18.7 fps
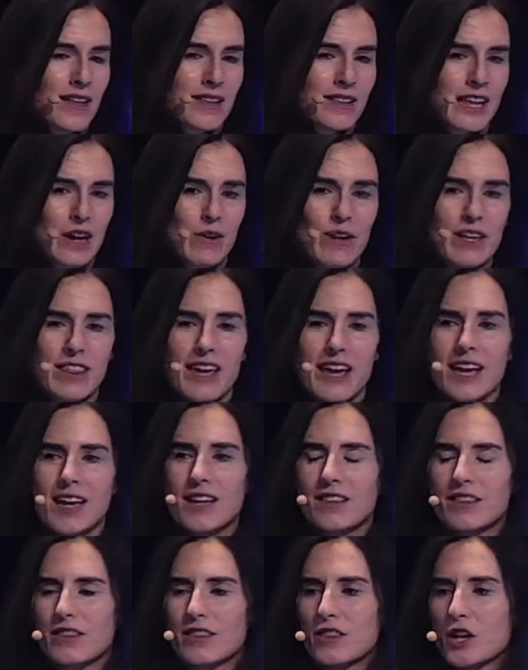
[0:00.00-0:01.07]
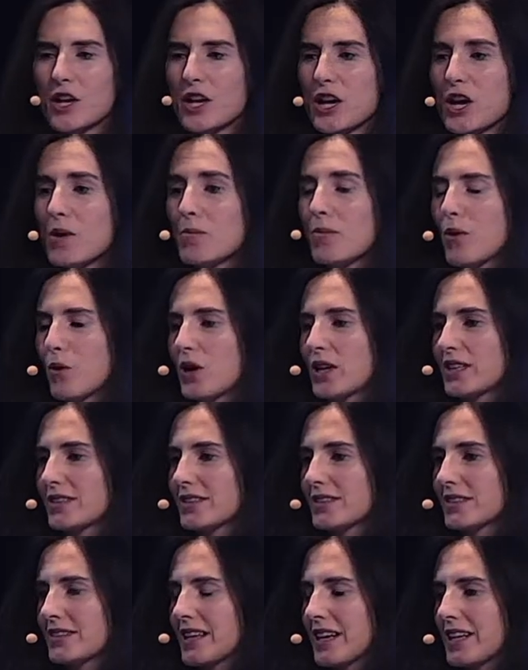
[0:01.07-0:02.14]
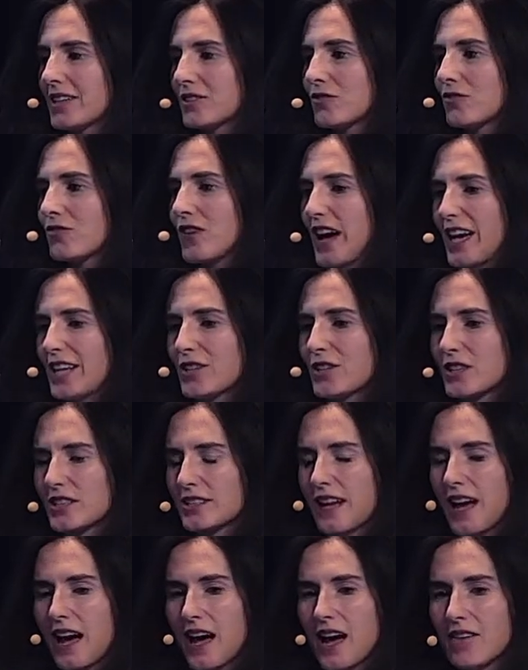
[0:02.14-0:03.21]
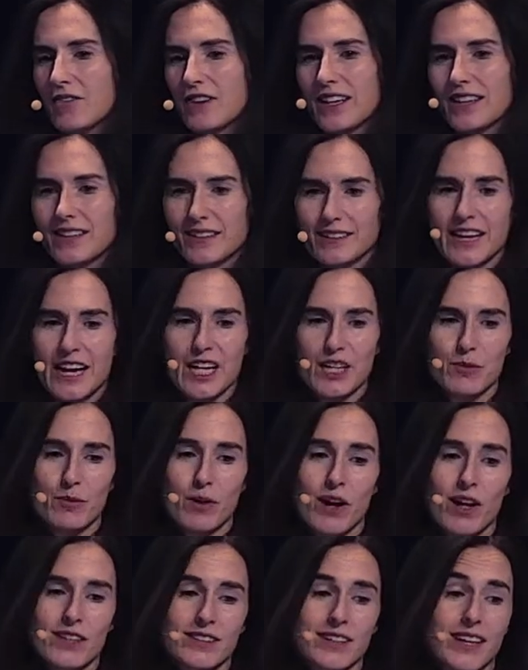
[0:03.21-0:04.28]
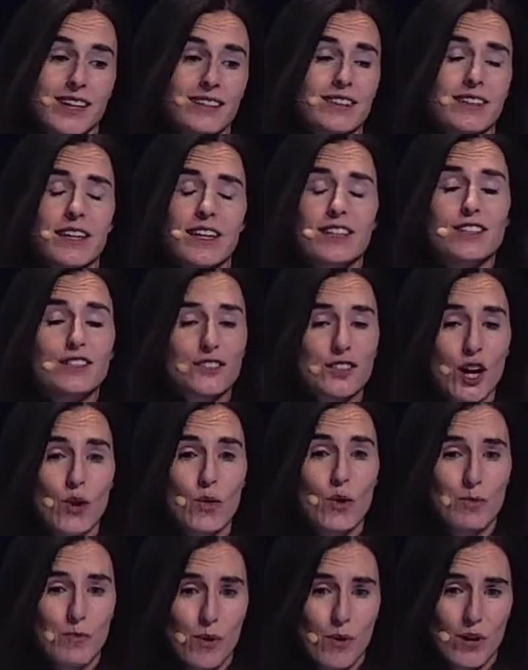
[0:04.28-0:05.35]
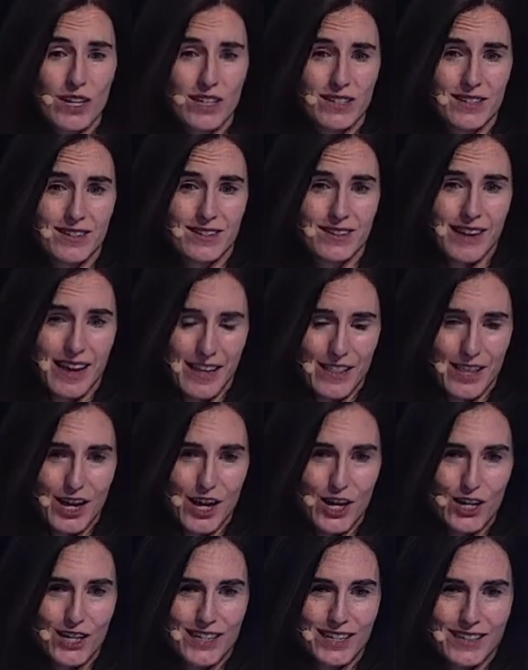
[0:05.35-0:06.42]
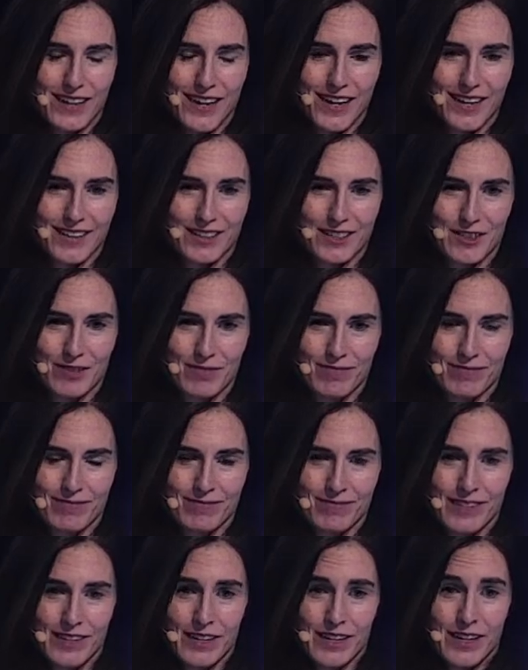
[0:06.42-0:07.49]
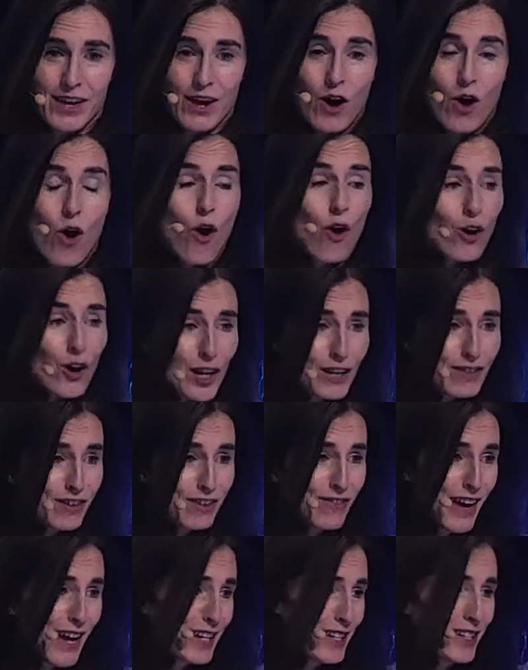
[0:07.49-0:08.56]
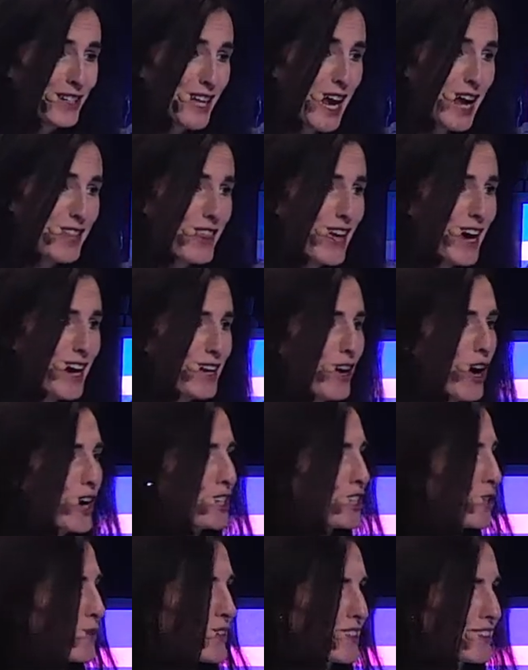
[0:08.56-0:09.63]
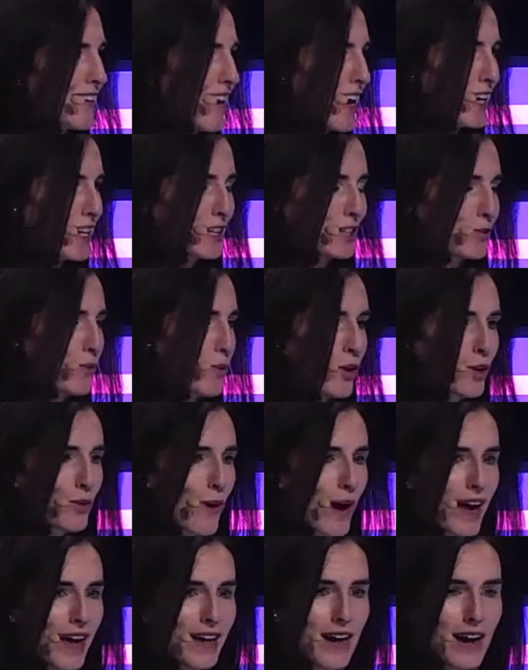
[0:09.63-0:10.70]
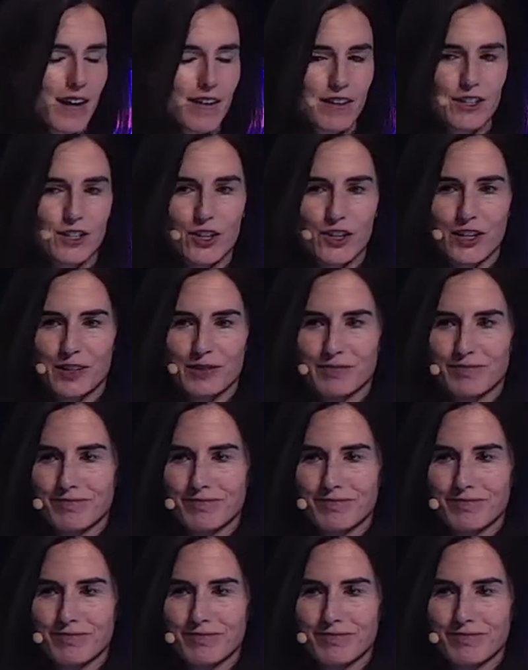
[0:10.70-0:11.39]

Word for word: Now, I think the importance that founders have in the sales process is so important in the early days. All of the founders out there are doing sales one way or another.